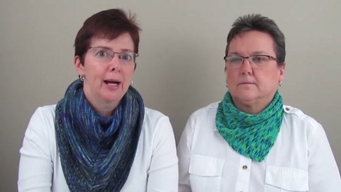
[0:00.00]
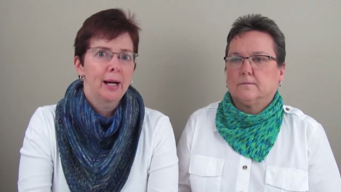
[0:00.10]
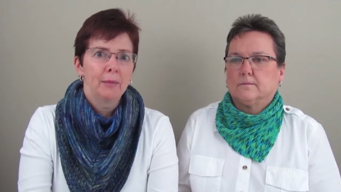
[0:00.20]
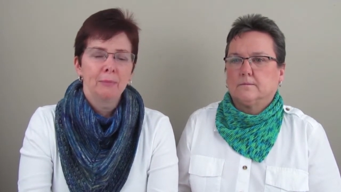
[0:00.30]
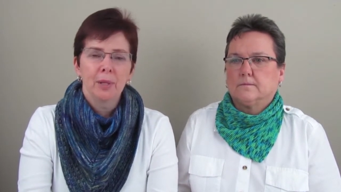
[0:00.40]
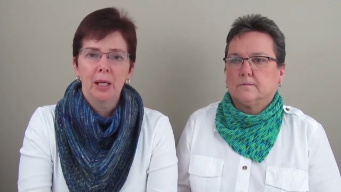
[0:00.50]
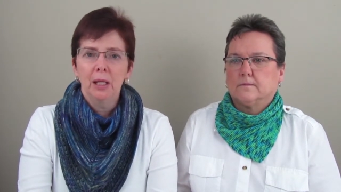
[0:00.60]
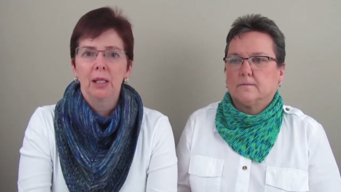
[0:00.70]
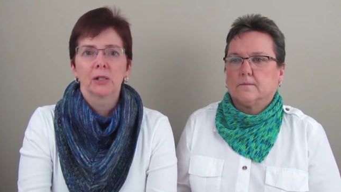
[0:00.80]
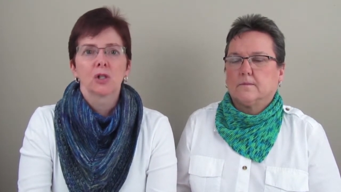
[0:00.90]
Speaker 1: Um,
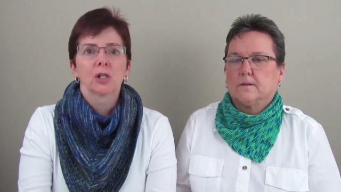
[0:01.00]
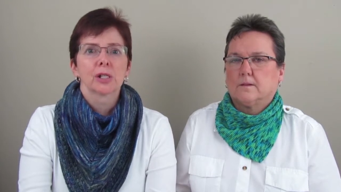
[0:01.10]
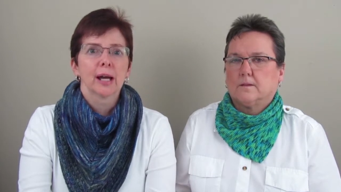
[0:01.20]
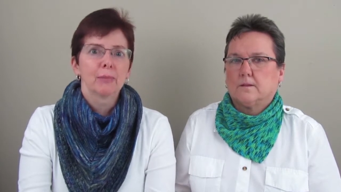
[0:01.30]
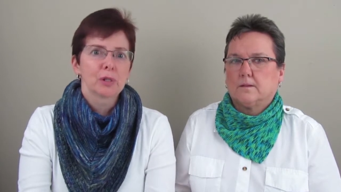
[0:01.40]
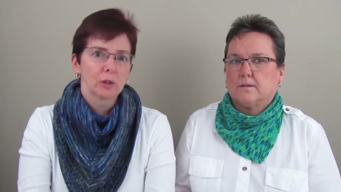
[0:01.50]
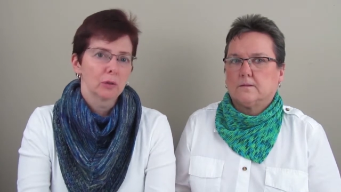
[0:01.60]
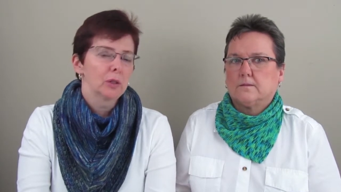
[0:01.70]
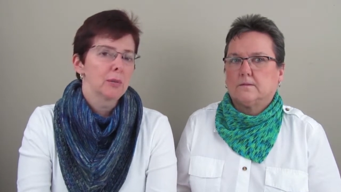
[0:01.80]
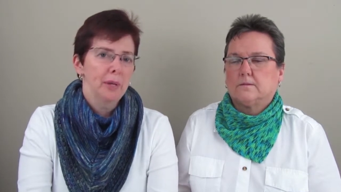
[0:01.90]
it is just
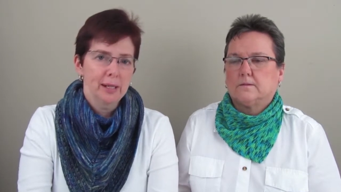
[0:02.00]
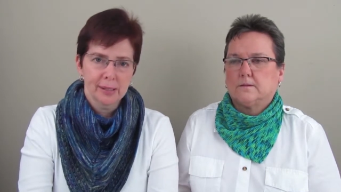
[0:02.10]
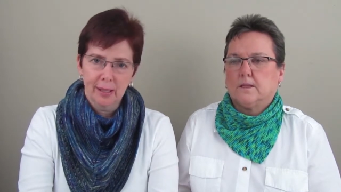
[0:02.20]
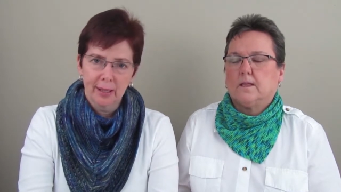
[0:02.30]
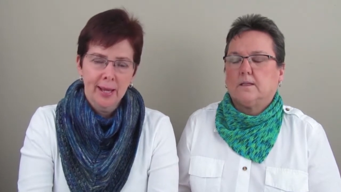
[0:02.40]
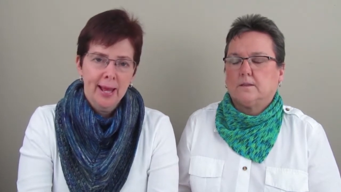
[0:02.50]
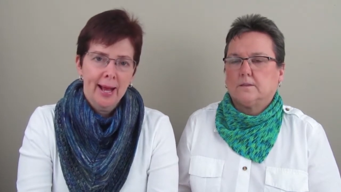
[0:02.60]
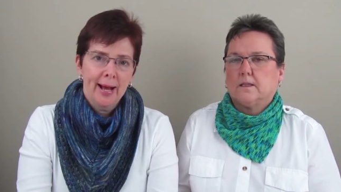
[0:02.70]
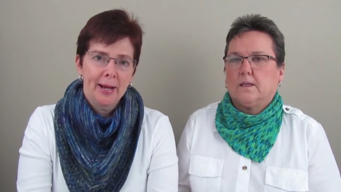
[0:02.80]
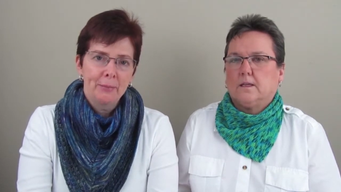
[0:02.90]
absolutely amazing. It
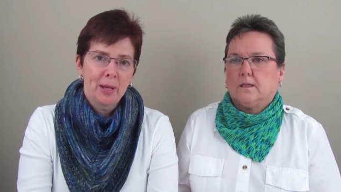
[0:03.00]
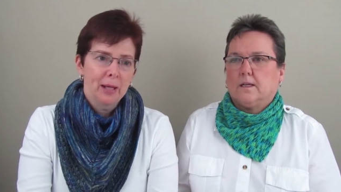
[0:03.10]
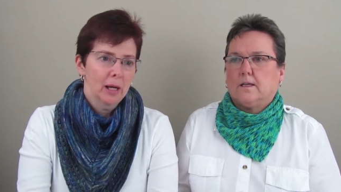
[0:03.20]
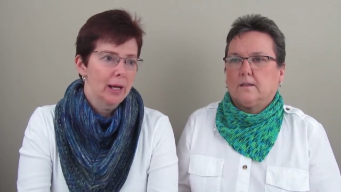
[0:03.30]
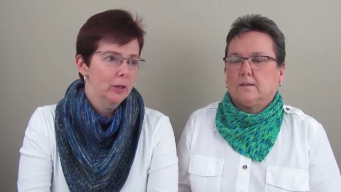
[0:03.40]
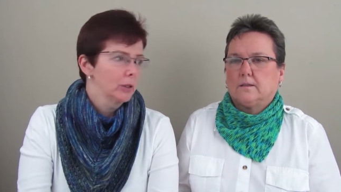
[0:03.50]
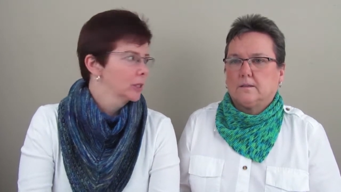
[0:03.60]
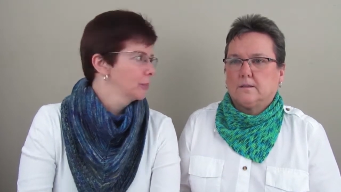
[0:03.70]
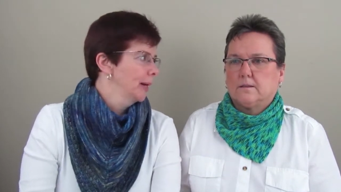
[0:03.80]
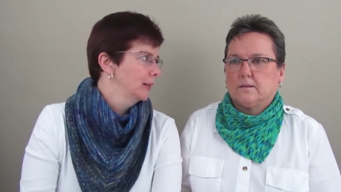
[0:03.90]
is. Um, and I
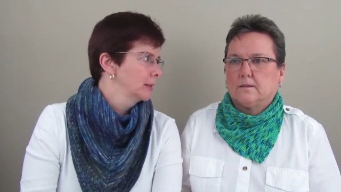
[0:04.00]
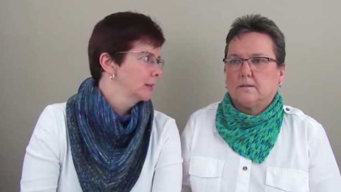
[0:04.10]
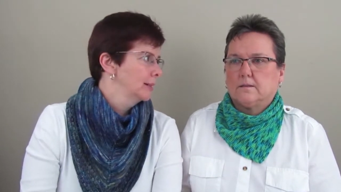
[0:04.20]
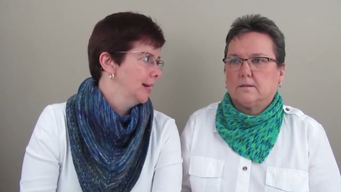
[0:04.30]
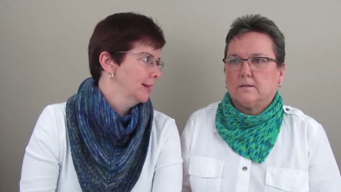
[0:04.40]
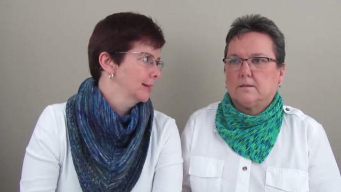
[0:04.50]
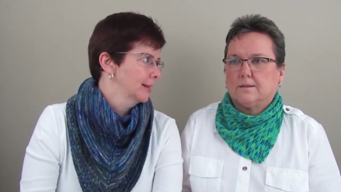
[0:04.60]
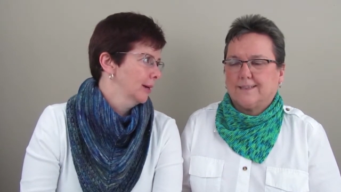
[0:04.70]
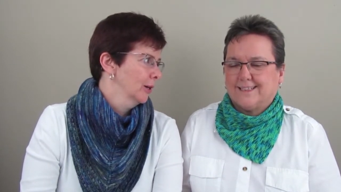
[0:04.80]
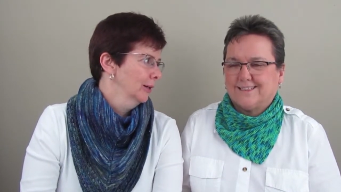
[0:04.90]
could spend
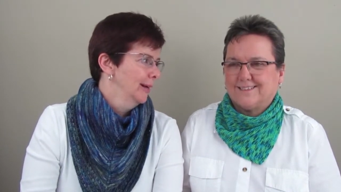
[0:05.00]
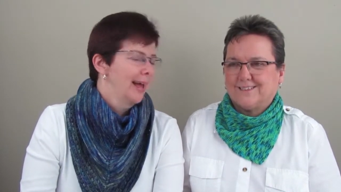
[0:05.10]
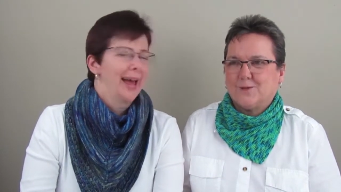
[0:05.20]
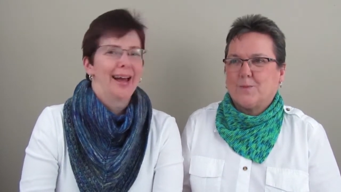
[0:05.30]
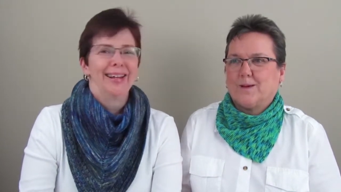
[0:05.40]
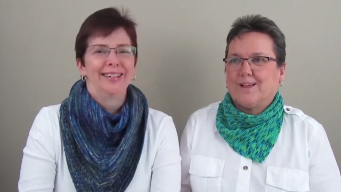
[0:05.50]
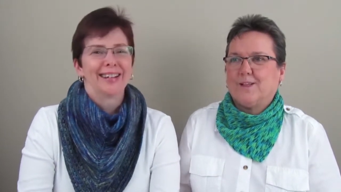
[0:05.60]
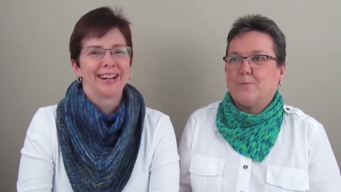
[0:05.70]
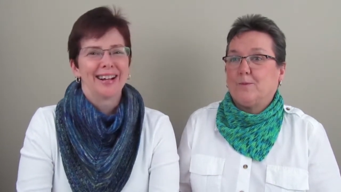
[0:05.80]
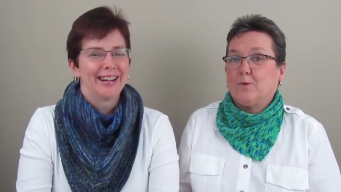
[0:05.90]
days there. Yes.
Speaker 2: The, and
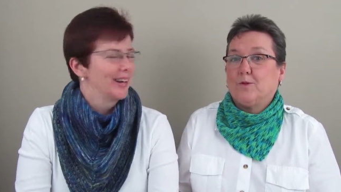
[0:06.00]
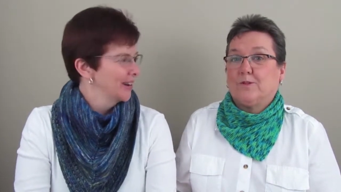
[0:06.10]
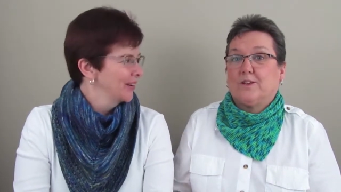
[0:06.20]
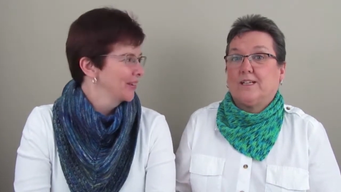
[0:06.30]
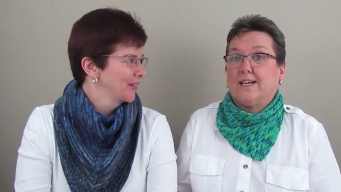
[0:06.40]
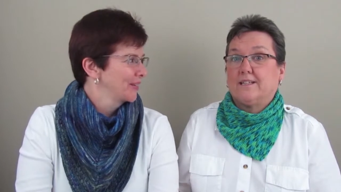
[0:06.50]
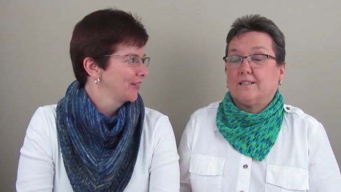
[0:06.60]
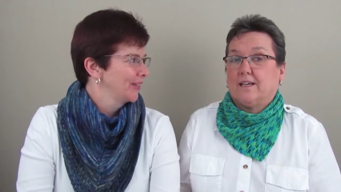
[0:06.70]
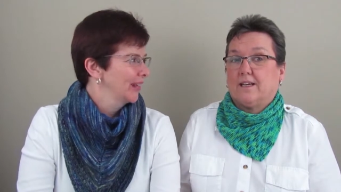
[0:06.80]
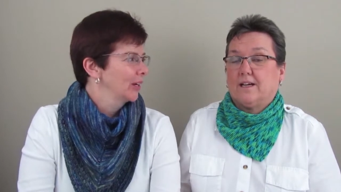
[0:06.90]
the people were very
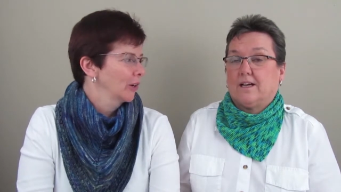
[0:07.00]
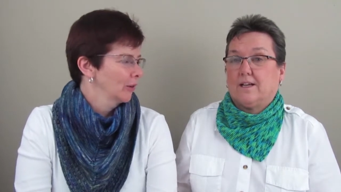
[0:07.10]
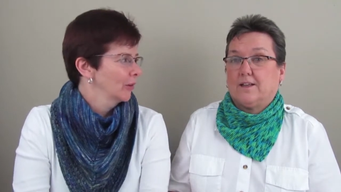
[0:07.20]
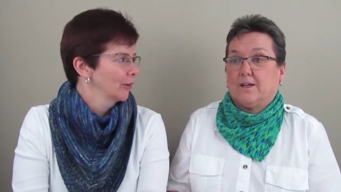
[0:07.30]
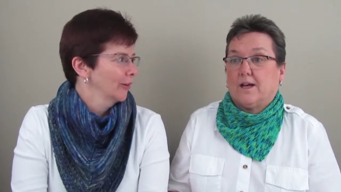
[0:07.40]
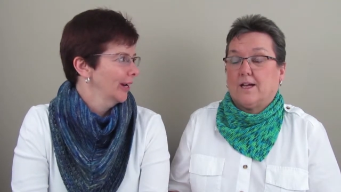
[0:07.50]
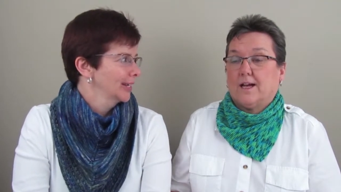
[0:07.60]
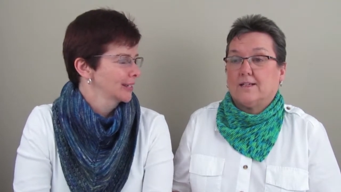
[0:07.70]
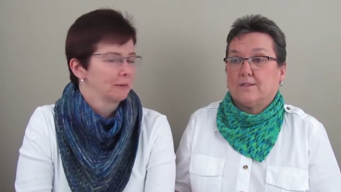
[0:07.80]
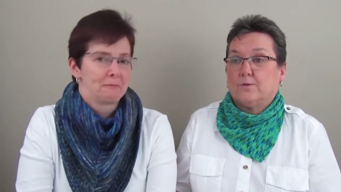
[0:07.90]
nice. They, they uh, are. They're
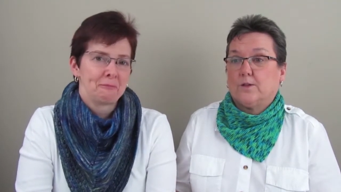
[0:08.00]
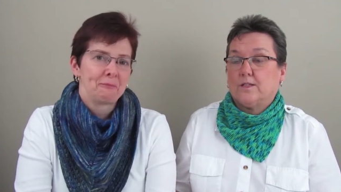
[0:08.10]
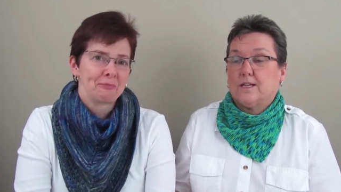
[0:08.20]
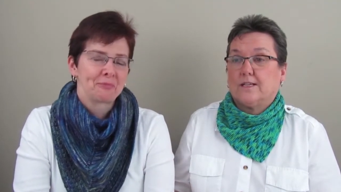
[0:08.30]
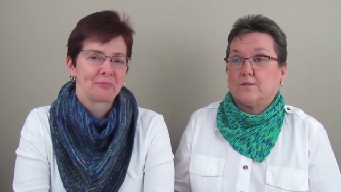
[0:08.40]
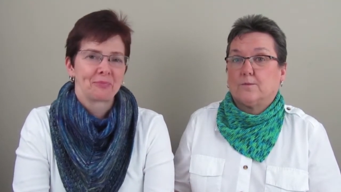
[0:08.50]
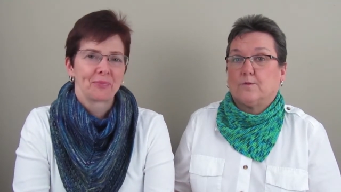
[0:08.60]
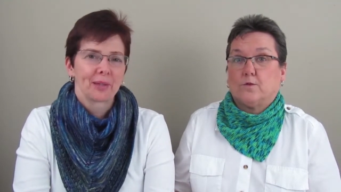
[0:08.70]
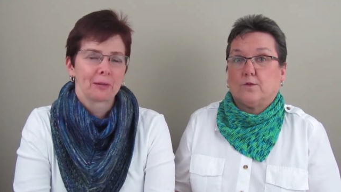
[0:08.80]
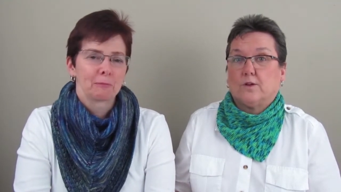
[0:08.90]
great. I asked if we could take
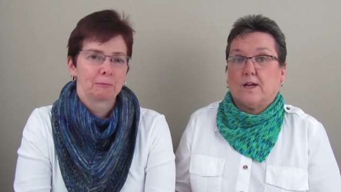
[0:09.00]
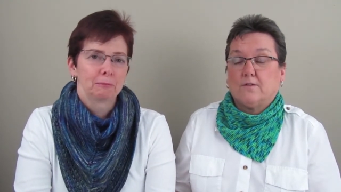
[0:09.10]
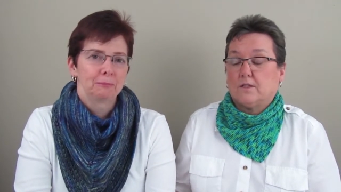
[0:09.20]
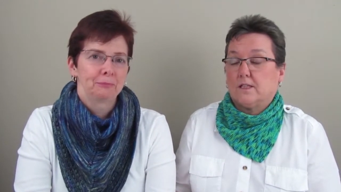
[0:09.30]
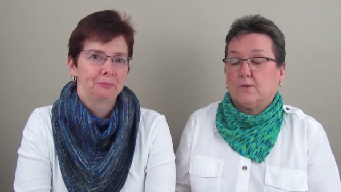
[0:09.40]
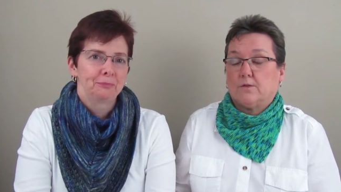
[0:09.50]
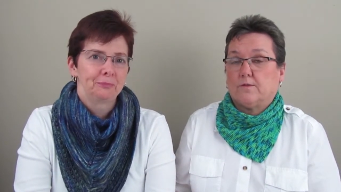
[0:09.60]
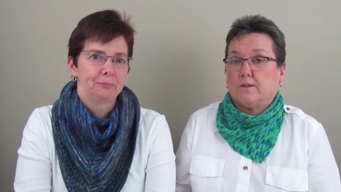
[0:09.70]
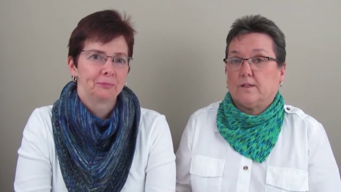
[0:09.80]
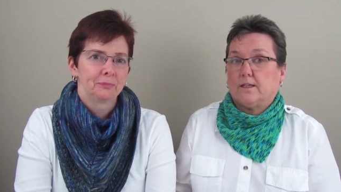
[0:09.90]
some photographs, and they were
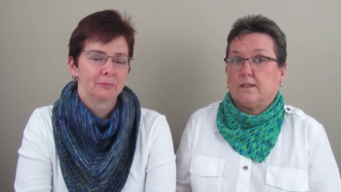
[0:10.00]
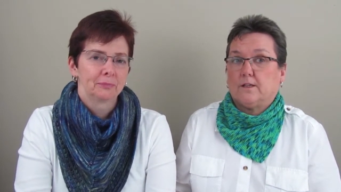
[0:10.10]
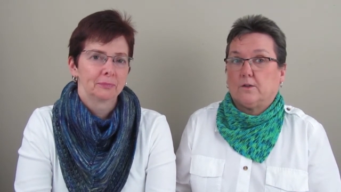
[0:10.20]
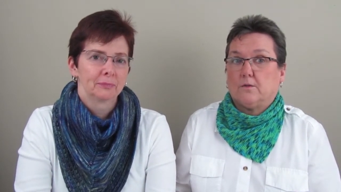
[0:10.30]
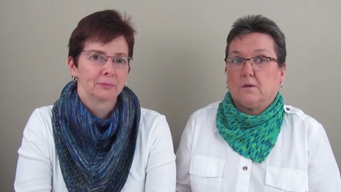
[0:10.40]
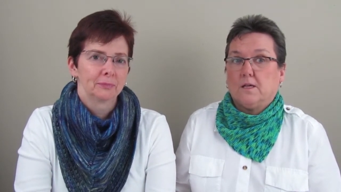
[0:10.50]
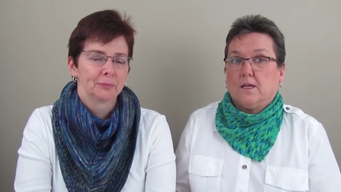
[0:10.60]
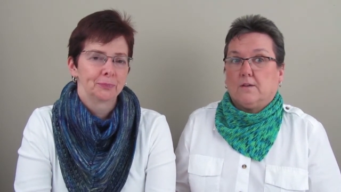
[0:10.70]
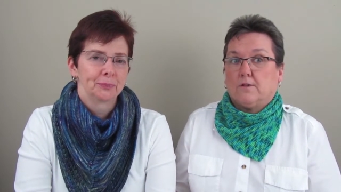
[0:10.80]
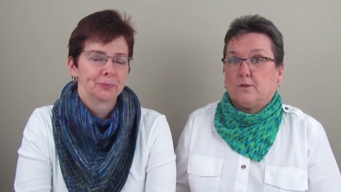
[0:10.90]
very, you know,
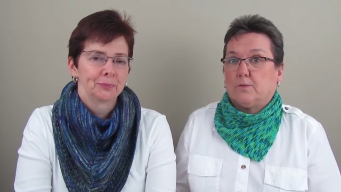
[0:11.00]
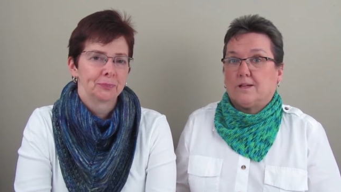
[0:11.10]
very